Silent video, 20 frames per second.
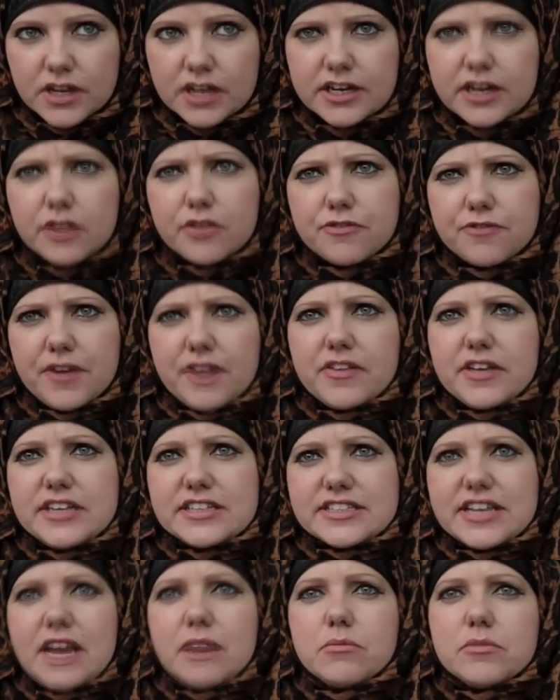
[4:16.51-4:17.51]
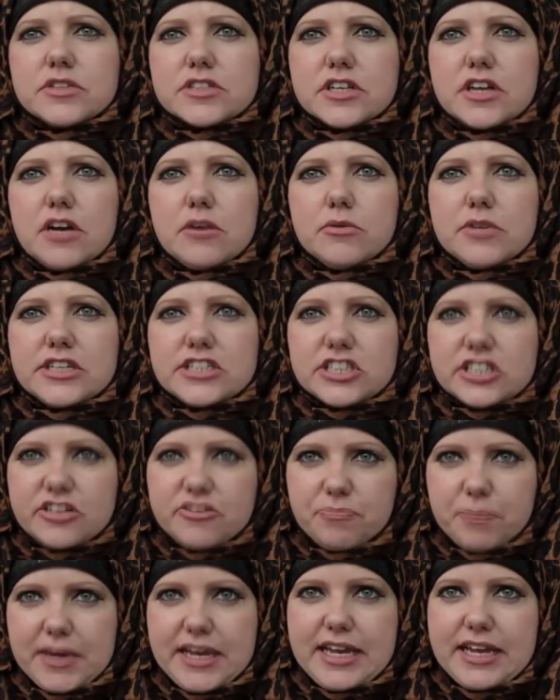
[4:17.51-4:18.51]
you know, the fact that Islam was a religion
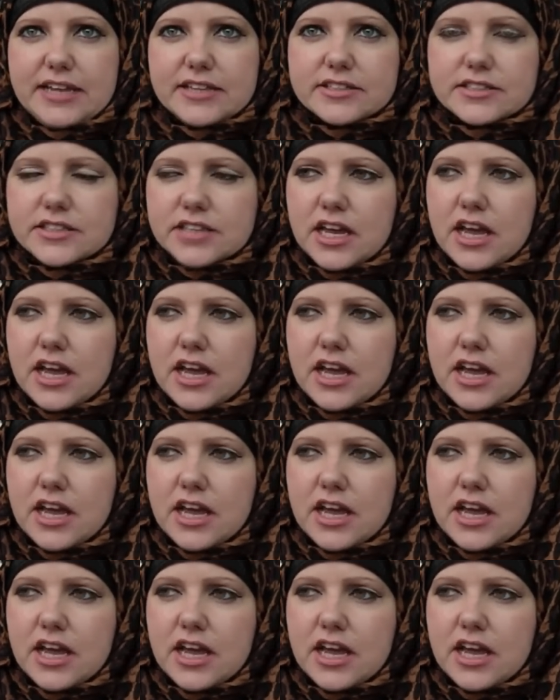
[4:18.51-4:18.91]
of peace